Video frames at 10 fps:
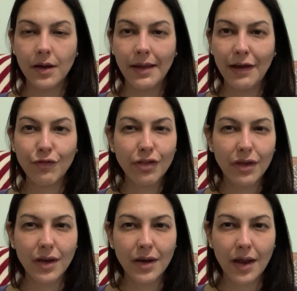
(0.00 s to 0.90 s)

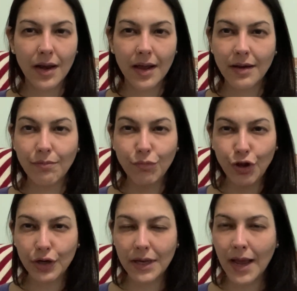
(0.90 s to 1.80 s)
everything that I
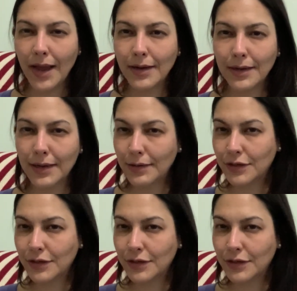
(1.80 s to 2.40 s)
looked at and that